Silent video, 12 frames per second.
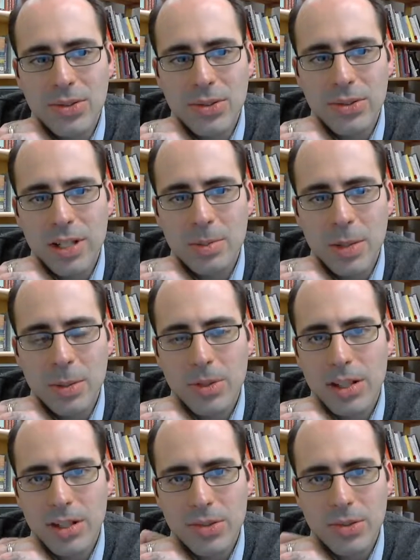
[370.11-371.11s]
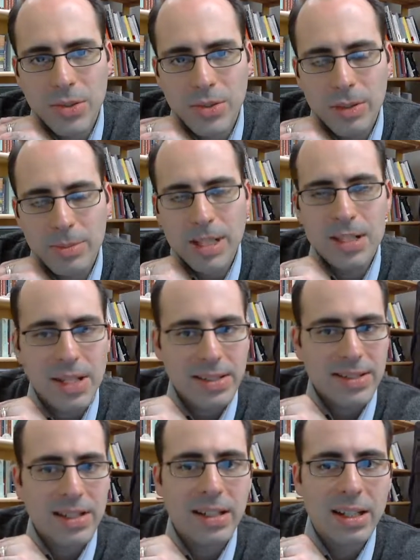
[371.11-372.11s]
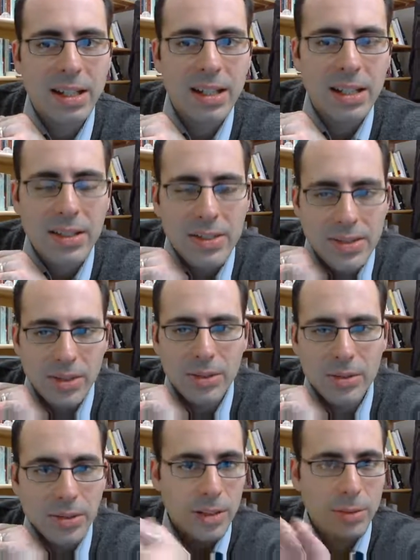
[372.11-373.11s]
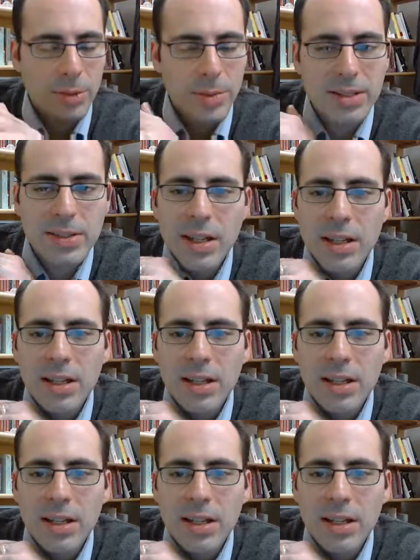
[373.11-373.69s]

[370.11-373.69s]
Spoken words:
to come up with like a 2 or 3 page essay, so a double spaced.